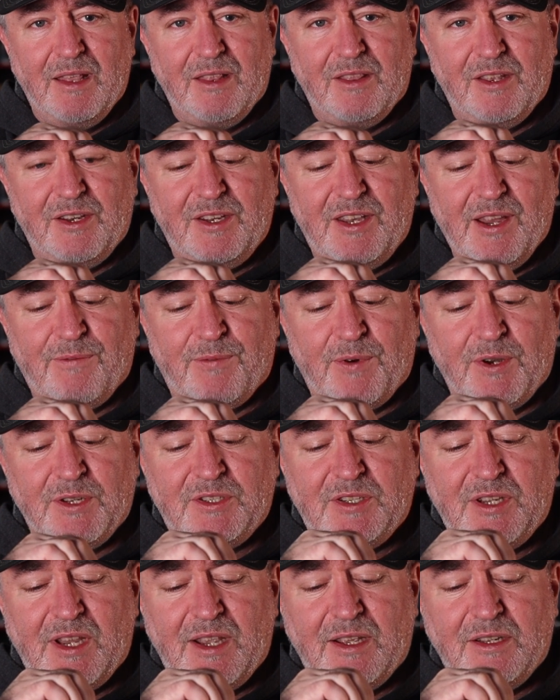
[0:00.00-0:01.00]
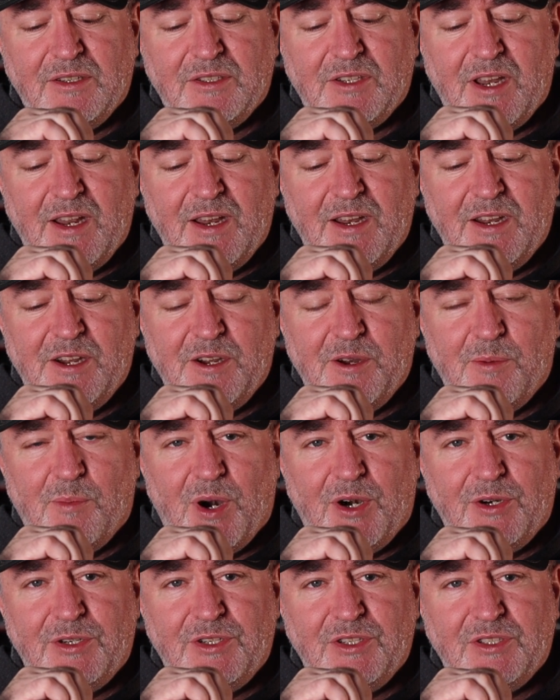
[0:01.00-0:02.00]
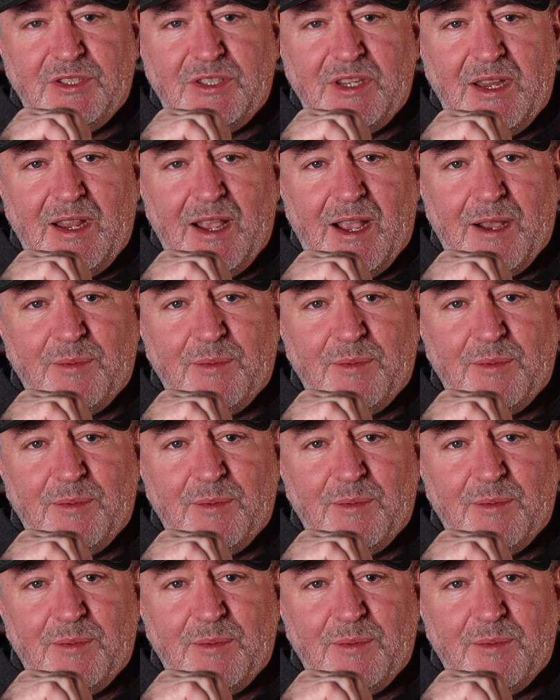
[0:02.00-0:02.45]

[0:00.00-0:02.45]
The difference is, in an emergency,